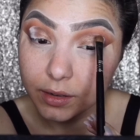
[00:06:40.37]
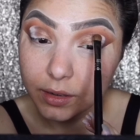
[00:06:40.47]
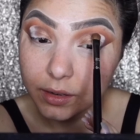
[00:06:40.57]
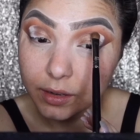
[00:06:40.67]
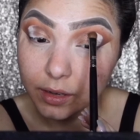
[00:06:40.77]

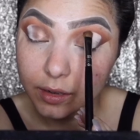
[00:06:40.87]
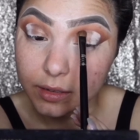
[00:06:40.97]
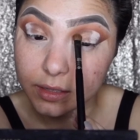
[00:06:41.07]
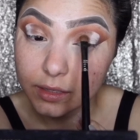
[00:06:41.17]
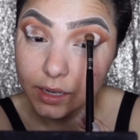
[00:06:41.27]
and it can
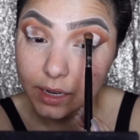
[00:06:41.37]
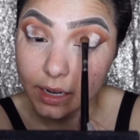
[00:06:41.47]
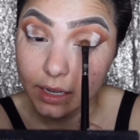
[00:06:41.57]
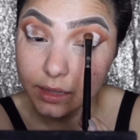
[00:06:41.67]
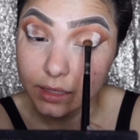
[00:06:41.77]
set
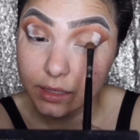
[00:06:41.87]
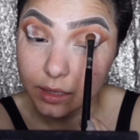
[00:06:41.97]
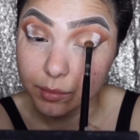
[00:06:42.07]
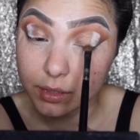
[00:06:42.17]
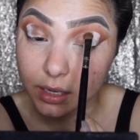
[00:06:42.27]
at the
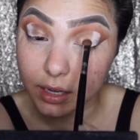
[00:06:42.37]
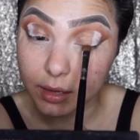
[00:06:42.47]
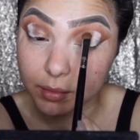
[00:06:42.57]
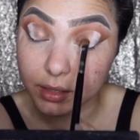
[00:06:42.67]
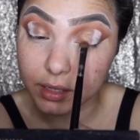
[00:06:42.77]
same
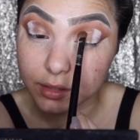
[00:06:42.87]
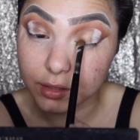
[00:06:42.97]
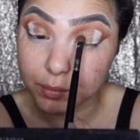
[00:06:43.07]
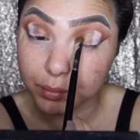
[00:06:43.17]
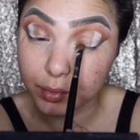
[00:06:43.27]
time and then
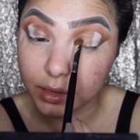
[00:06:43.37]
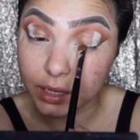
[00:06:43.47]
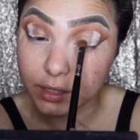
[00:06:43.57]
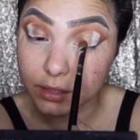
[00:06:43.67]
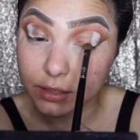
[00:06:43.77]
just
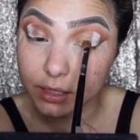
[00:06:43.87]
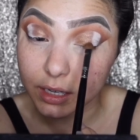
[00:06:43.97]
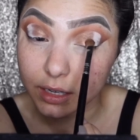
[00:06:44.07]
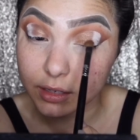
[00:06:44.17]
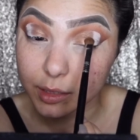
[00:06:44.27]
blend her
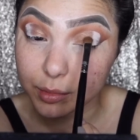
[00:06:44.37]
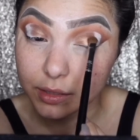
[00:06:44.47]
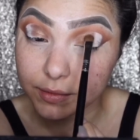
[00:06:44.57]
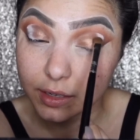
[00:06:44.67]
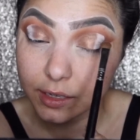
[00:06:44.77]
down that's
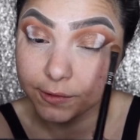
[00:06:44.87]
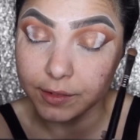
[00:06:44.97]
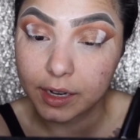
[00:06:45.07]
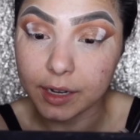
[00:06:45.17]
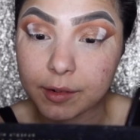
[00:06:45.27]
perfectly
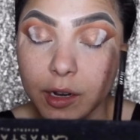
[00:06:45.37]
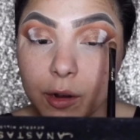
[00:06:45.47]
fine